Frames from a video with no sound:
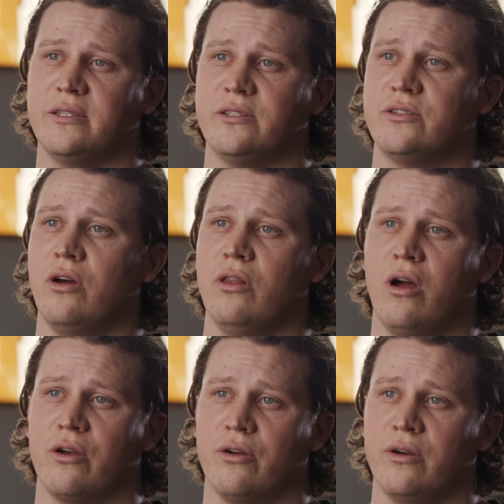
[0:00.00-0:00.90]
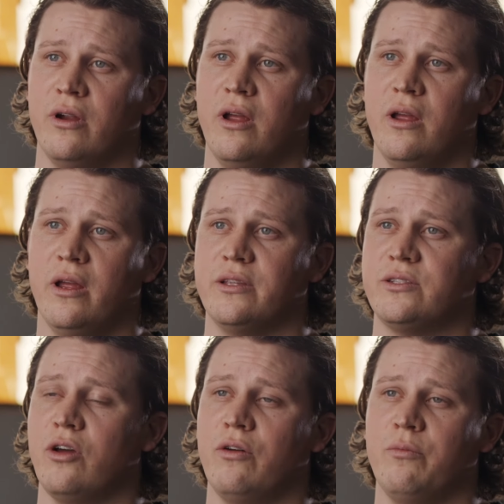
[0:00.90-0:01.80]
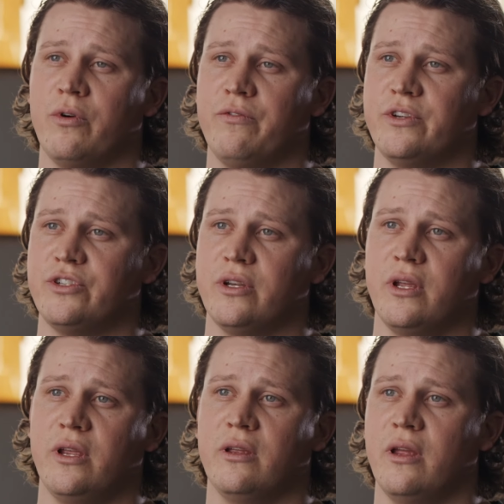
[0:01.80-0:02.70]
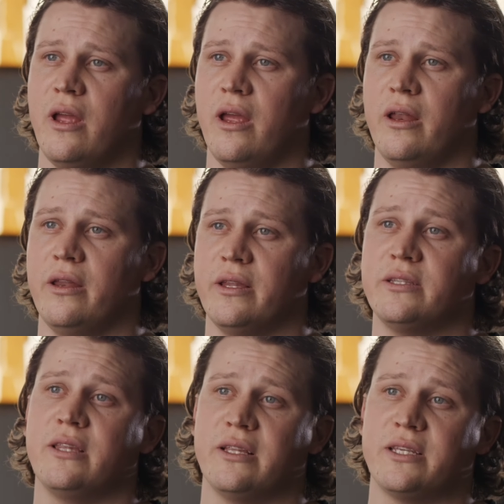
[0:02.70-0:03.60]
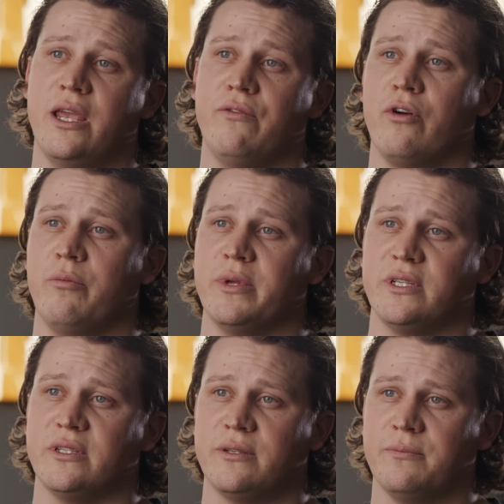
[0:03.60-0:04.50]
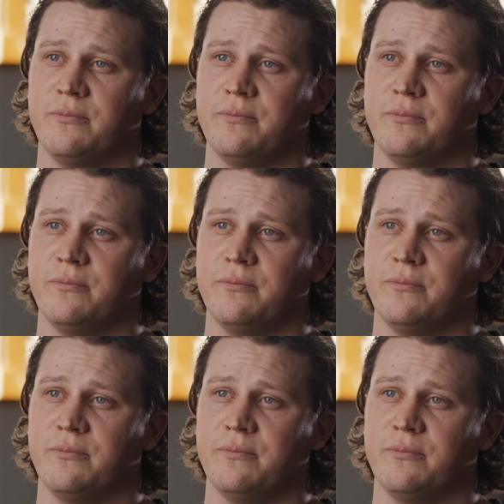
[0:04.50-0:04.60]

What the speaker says: install longer, install more efficiently, and that's key for our business.